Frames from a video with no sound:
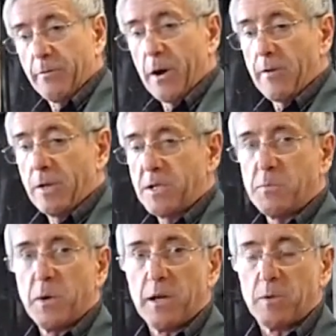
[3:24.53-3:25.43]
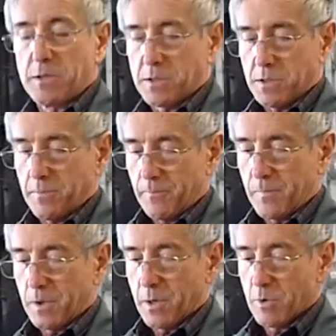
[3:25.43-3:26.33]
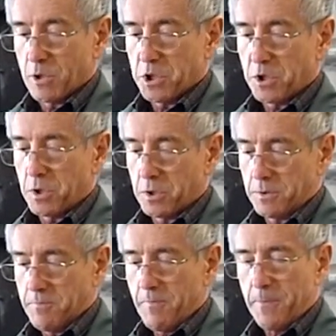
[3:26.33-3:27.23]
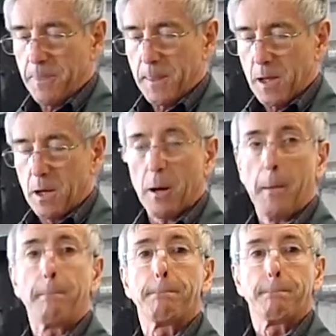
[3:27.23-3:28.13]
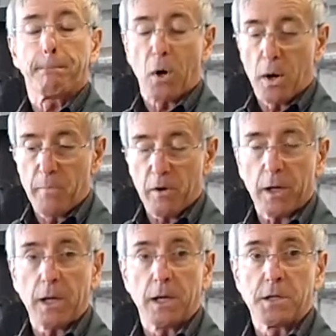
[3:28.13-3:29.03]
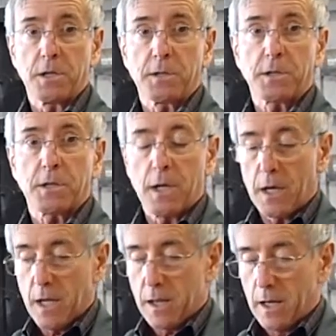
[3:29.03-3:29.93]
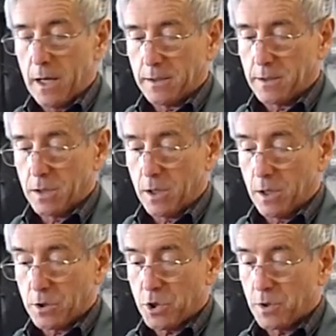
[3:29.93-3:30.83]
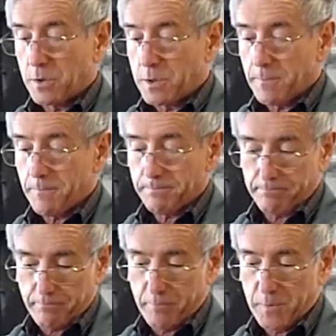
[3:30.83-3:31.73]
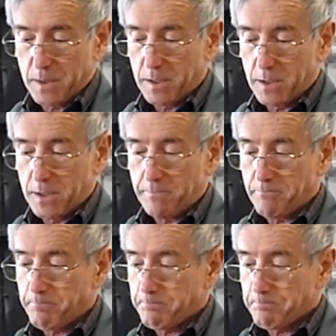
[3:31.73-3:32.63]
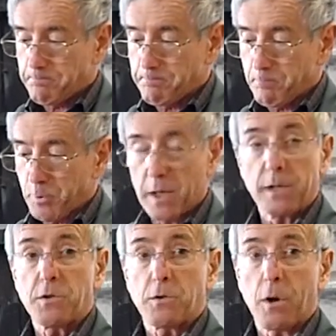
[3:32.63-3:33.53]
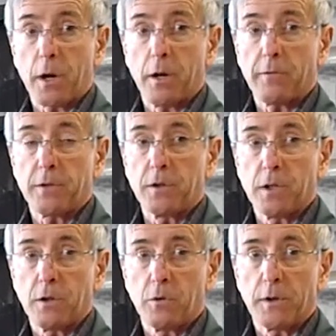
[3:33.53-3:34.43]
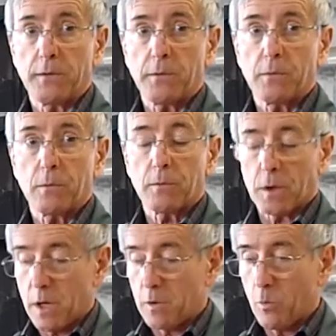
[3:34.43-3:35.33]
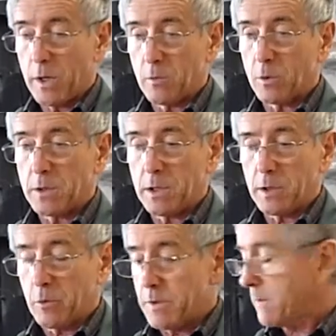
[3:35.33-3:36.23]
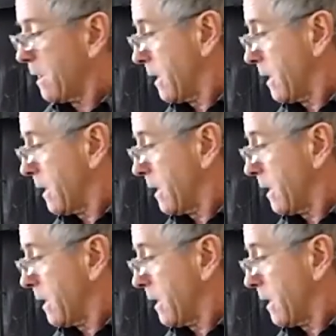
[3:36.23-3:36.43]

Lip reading: 5 of these babies. Commercial ball bearing hinges that should be plenty strong enough to deal with the kind of weight we're dealing with.